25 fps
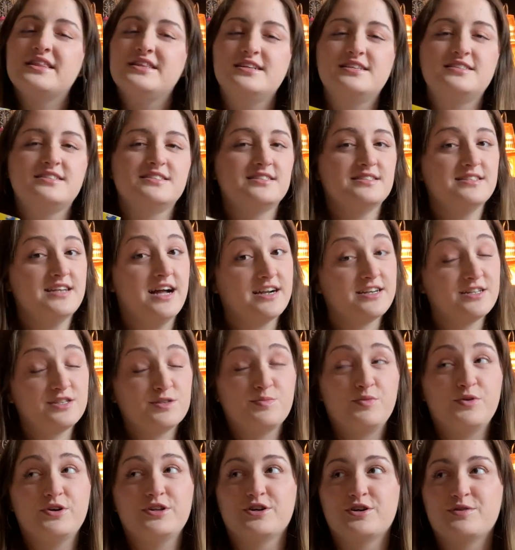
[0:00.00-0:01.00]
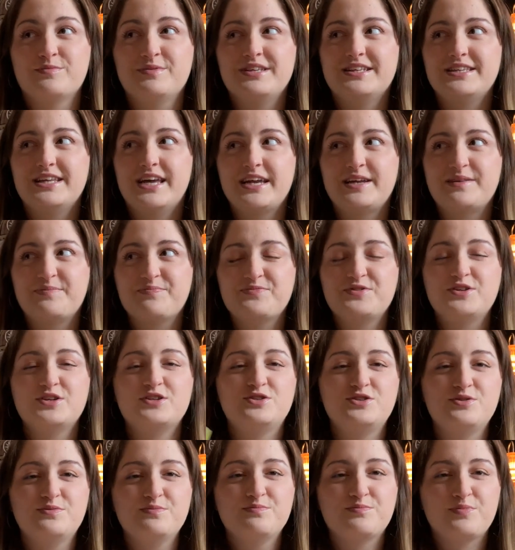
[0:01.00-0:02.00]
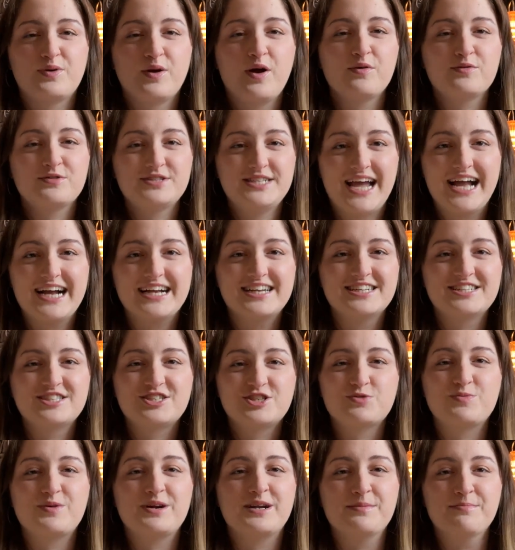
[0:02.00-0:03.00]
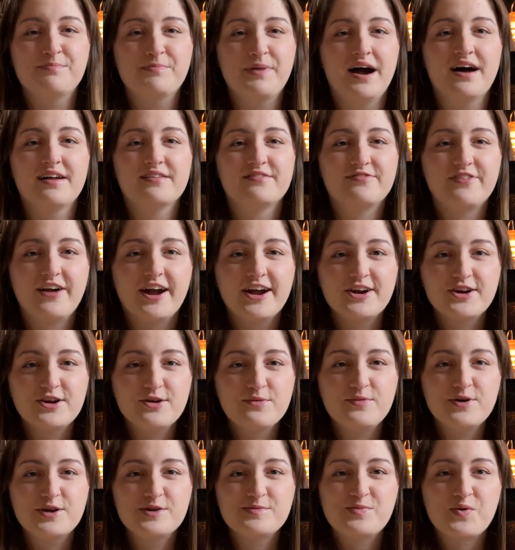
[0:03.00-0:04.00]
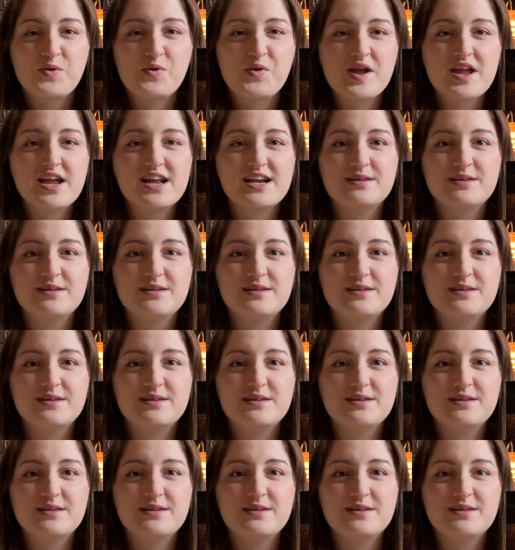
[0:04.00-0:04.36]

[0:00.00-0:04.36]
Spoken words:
This is not a spoiler, but like, the protagonists were at a bonfire at one point,